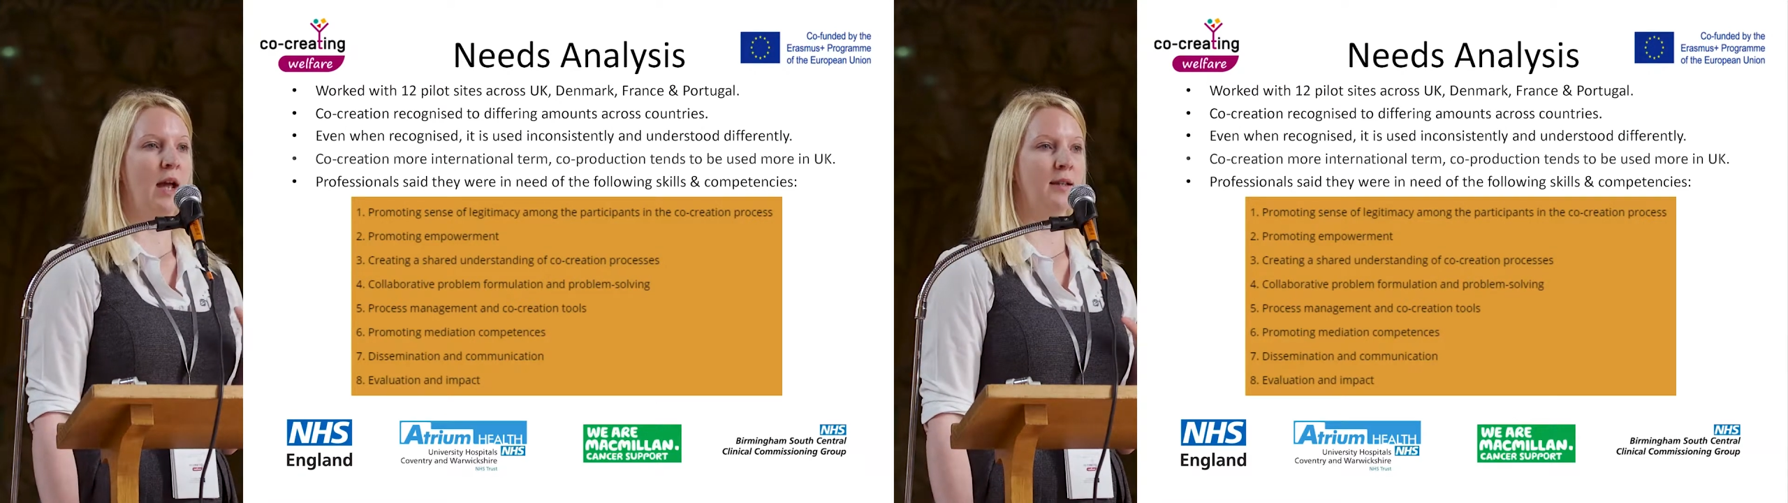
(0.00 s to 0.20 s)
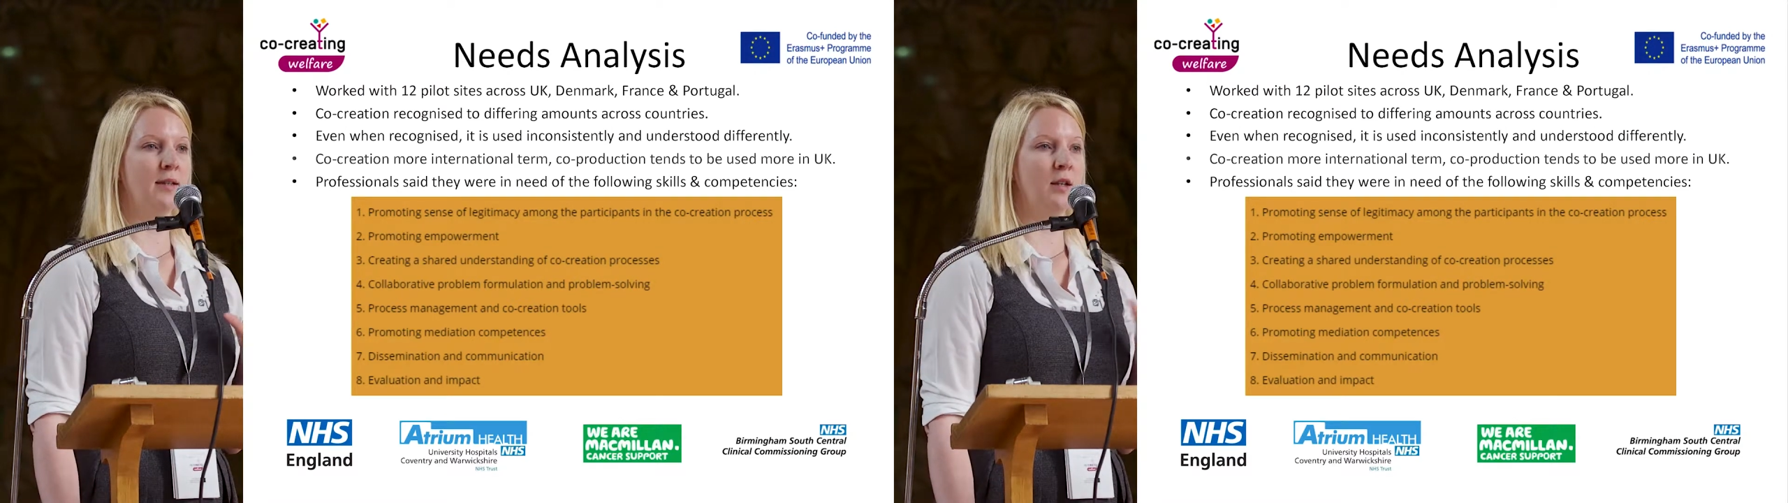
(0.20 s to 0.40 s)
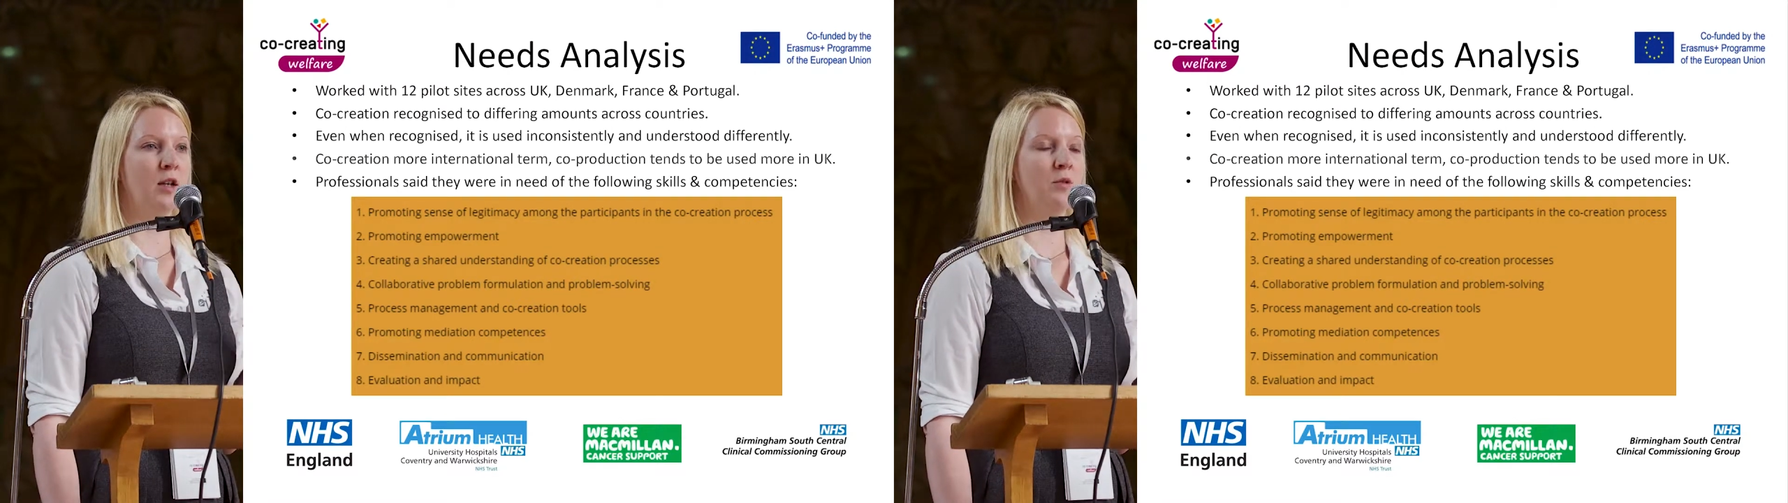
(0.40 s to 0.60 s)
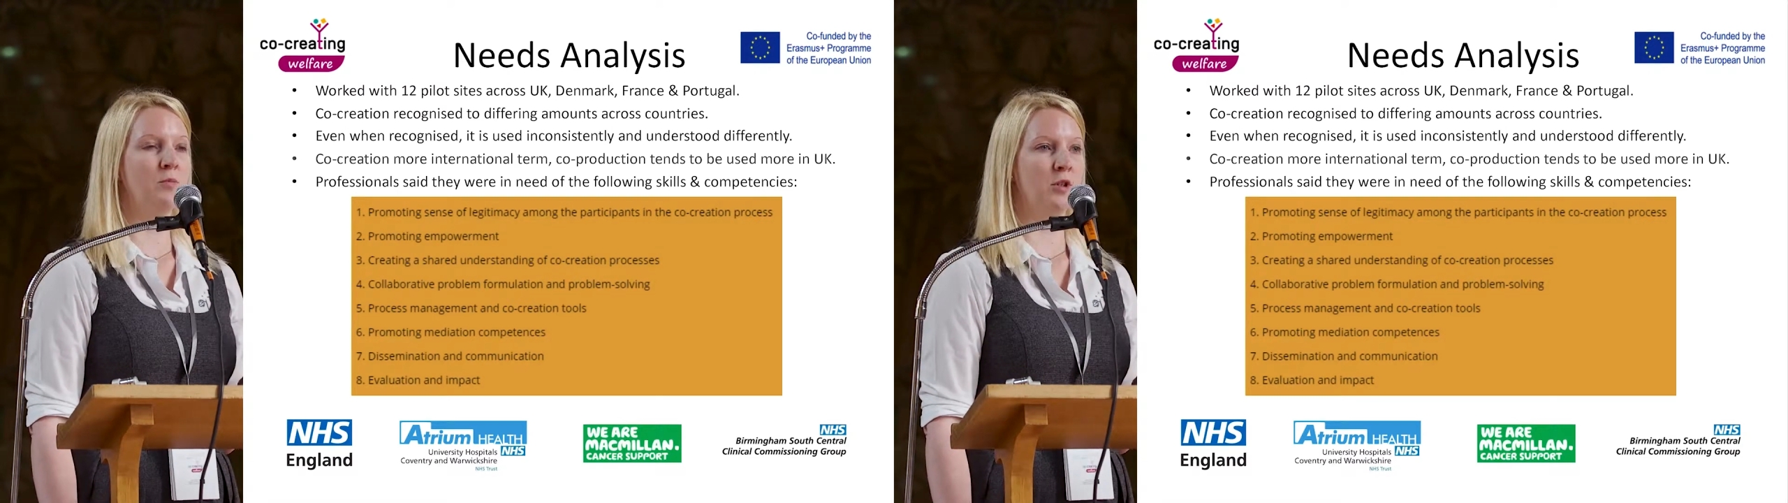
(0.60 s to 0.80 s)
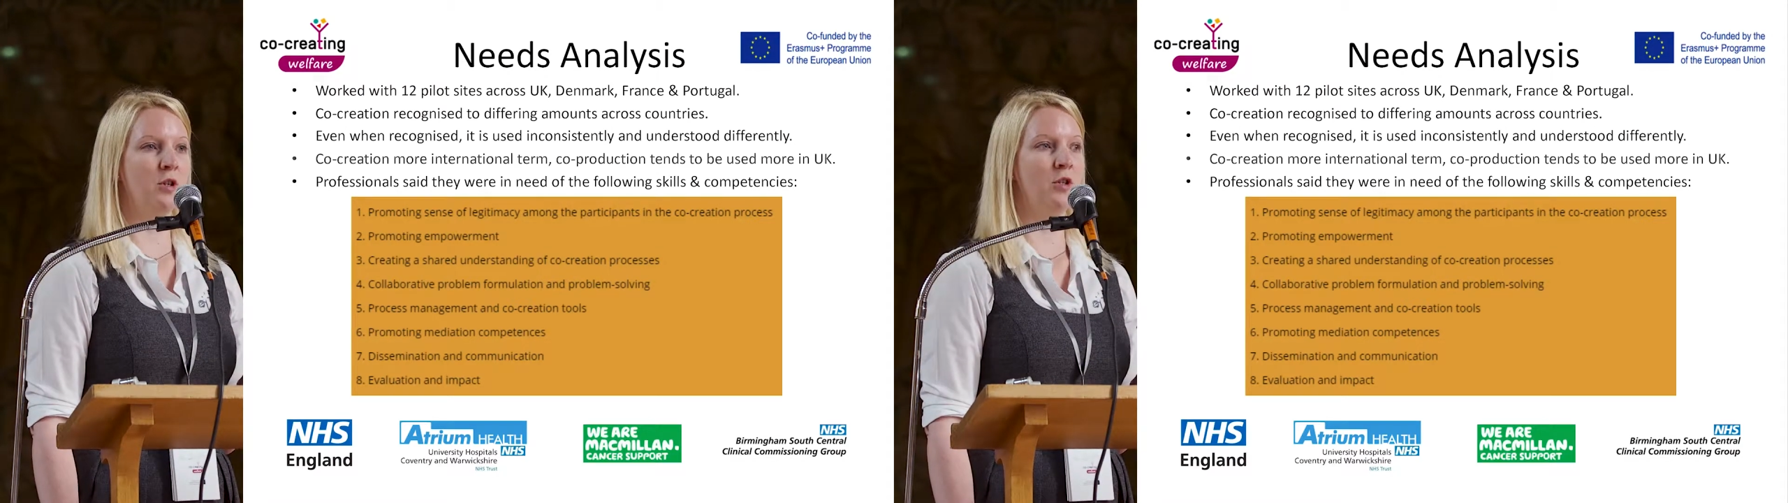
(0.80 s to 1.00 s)
and
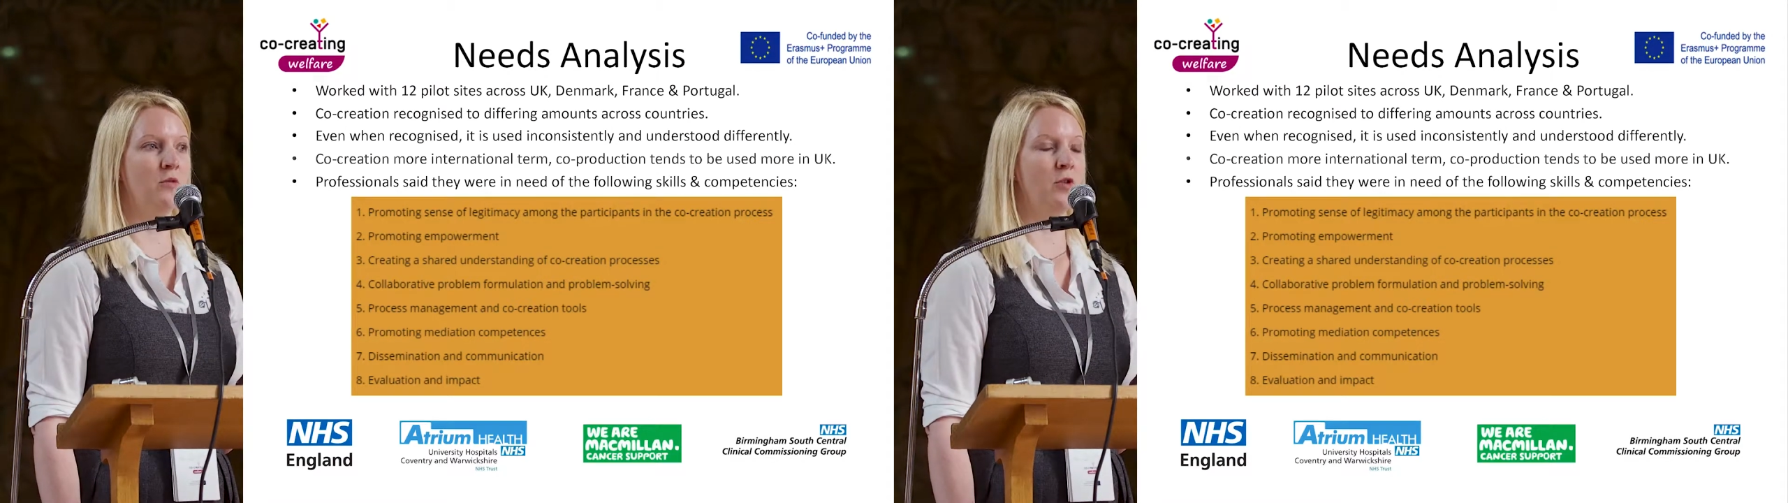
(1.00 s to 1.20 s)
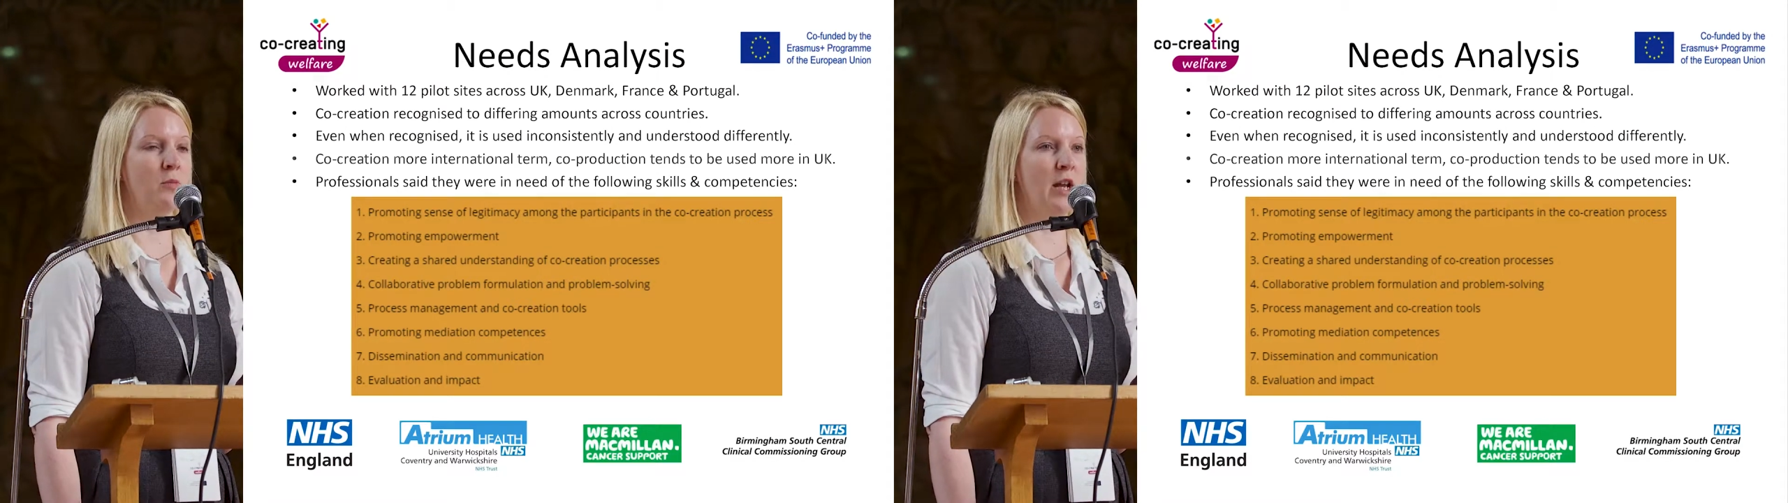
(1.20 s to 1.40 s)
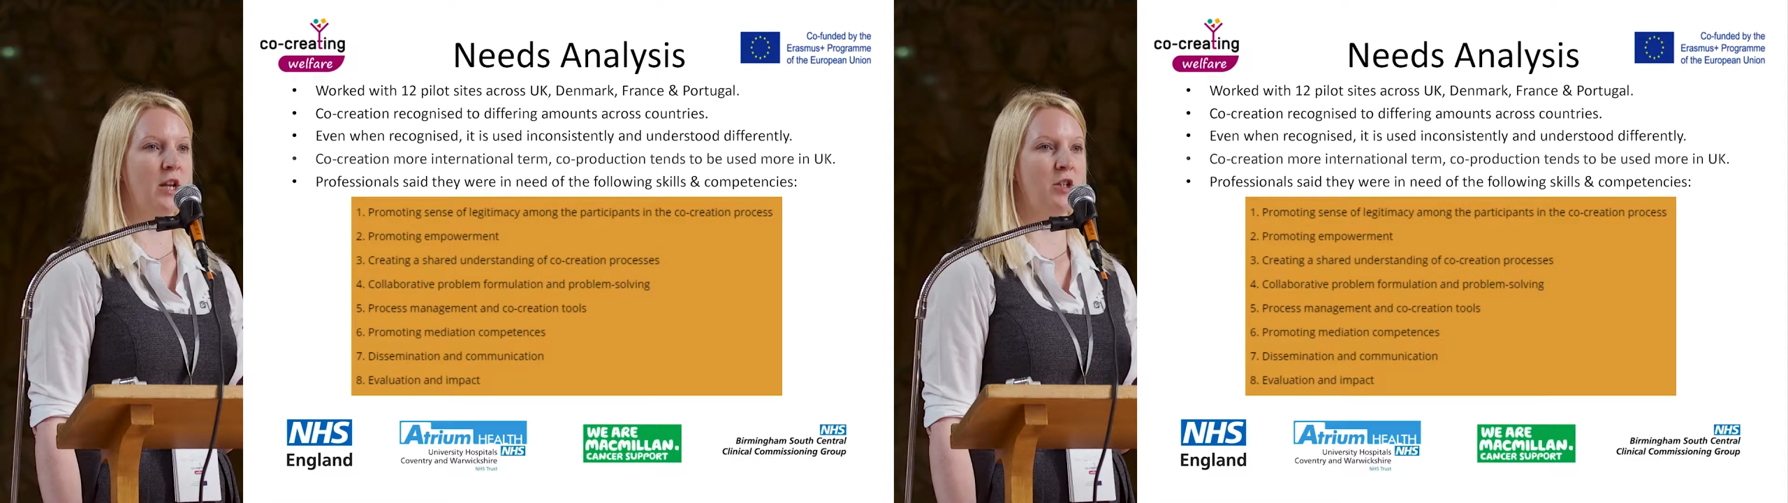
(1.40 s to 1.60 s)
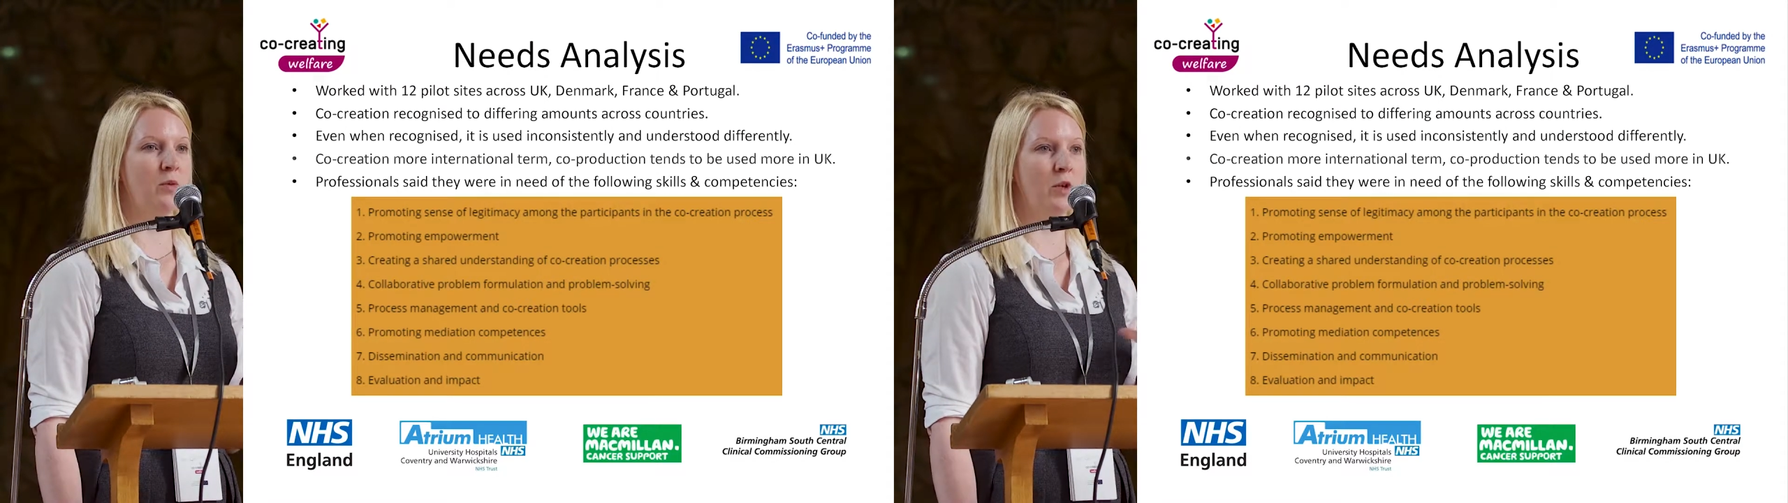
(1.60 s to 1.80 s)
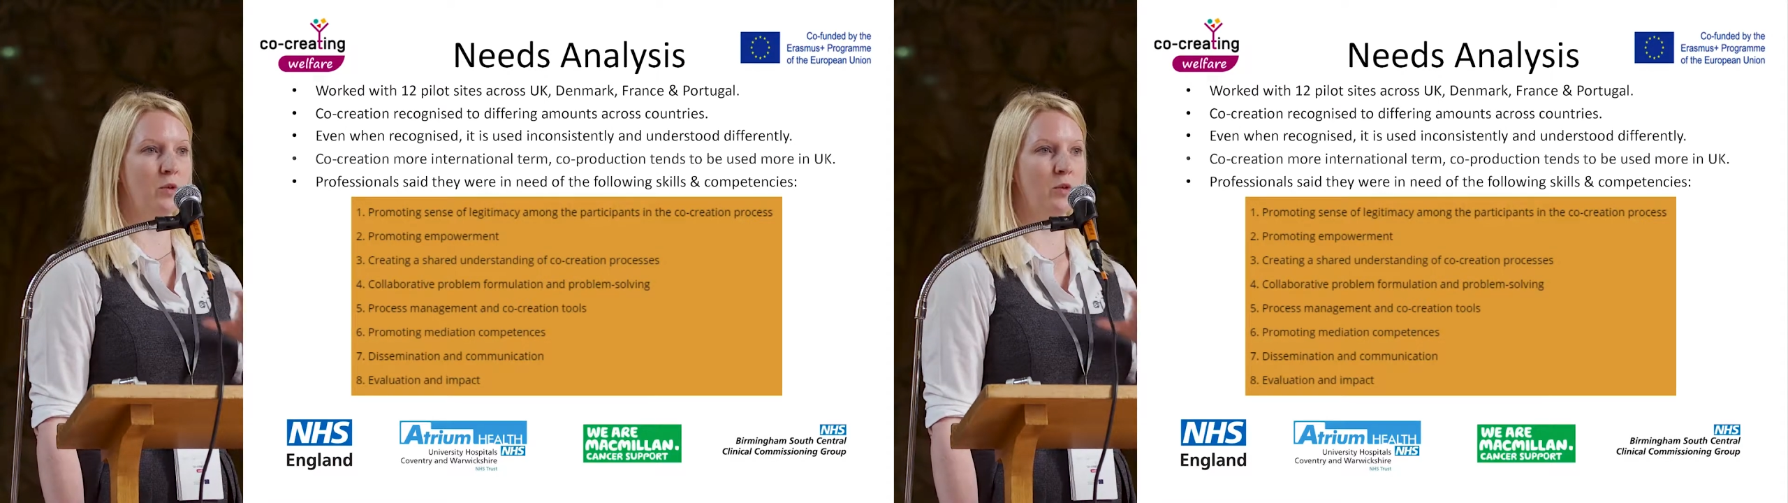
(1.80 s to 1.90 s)
solution formulation,